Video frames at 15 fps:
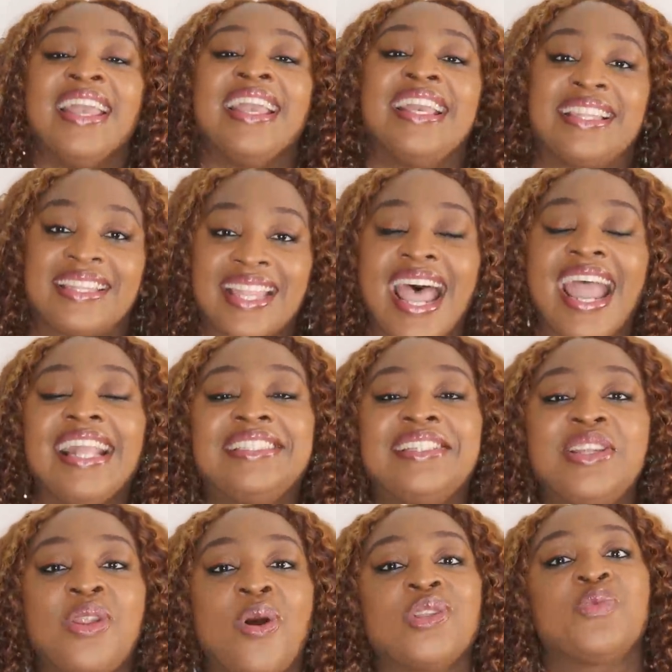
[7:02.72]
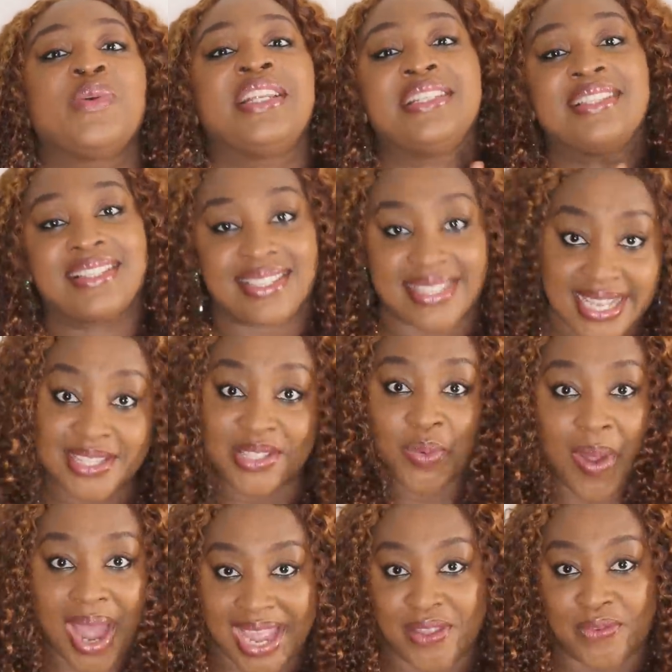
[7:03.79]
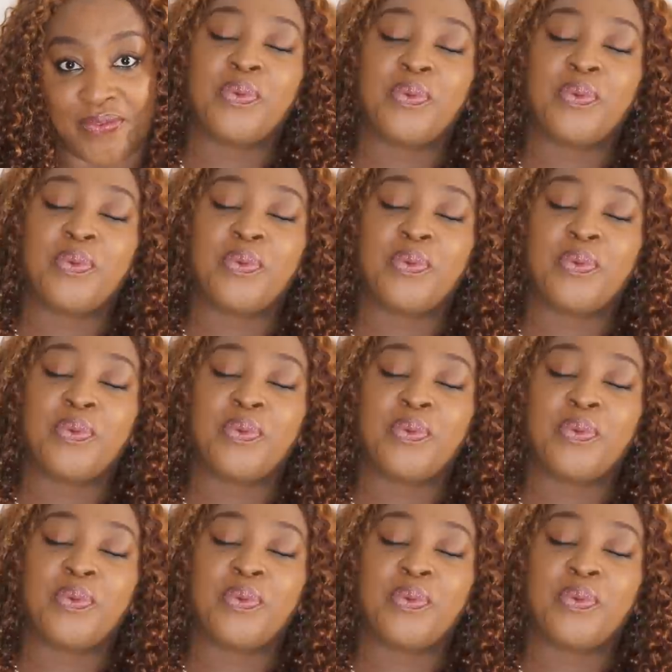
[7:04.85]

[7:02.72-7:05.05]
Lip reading: he tied the knot with his 6th wife,